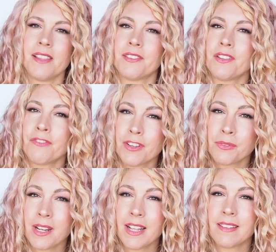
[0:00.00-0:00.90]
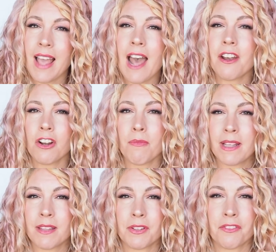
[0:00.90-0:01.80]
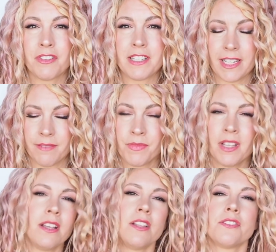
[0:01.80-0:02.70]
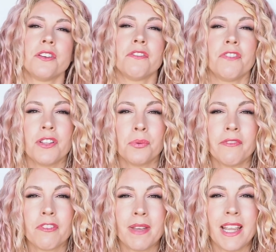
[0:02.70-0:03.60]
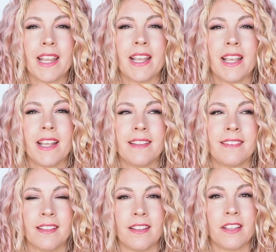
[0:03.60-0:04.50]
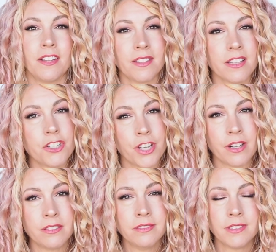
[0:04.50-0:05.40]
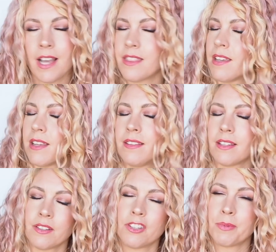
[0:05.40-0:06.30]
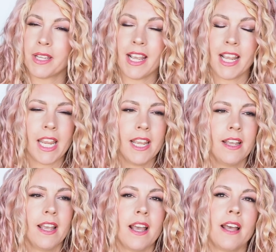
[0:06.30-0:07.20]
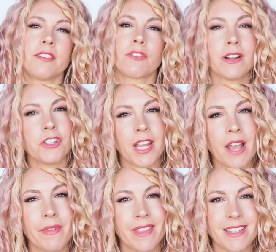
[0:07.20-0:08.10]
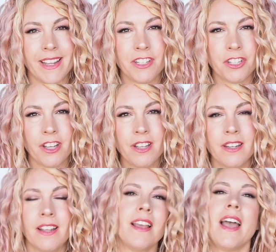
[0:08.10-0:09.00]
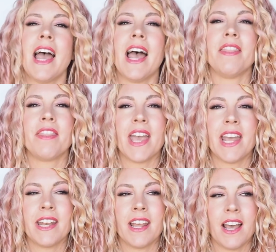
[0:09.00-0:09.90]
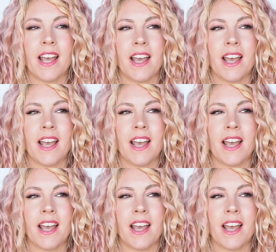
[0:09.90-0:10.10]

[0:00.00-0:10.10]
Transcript: So the first one is how to not make them look frizzy. So the first one for me is using the gel, I think is super key, scrunching out with a t-shirt, and then